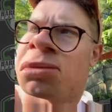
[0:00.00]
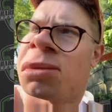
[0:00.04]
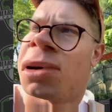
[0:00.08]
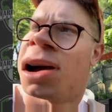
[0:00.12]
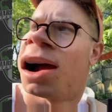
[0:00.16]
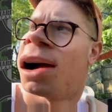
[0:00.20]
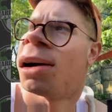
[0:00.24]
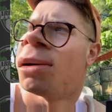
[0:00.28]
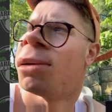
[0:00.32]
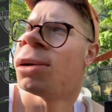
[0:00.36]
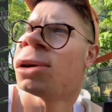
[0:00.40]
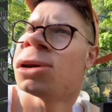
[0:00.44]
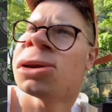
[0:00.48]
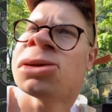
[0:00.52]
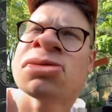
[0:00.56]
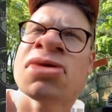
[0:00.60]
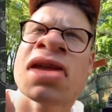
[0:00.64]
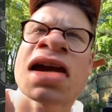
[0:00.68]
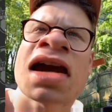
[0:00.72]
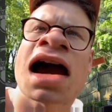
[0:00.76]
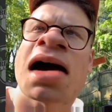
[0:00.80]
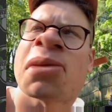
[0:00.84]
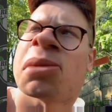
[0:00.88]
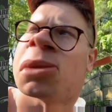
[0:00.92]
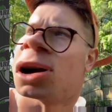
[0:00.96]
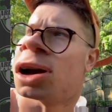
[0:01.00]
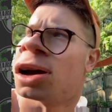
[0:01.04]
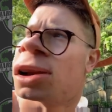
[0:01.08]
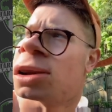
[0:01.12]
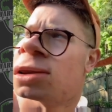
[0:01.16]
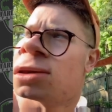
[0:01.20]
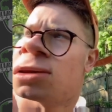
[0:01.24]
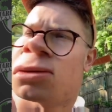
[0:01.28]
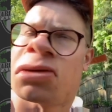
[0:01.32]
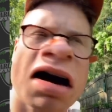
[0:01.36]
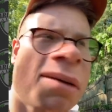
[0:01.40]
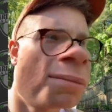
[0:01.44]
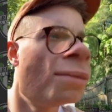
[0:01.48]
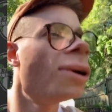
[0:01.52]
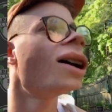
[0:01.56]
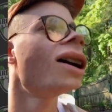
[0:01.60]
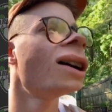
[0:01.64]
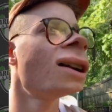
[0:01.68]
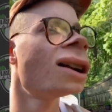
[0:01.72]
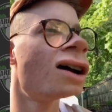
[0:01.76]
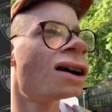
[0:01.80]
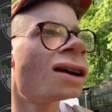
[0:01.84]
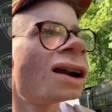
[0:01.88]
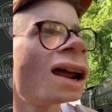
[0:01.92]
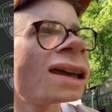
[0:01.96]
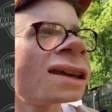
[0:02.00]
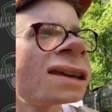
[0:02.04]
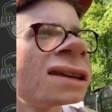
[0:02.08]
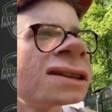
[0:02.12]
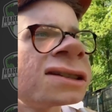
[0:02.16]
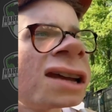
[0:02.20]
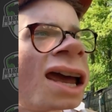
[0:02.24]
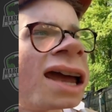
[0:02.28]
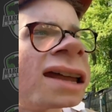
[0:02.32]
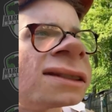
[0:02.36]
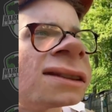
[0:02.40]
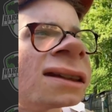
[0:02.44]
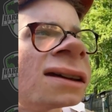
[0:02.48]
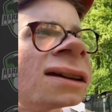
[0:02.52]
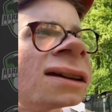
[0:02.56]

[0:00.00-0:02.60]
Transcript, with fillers: Ma, what do you think I'm gonna do? I'm gonna crack his head.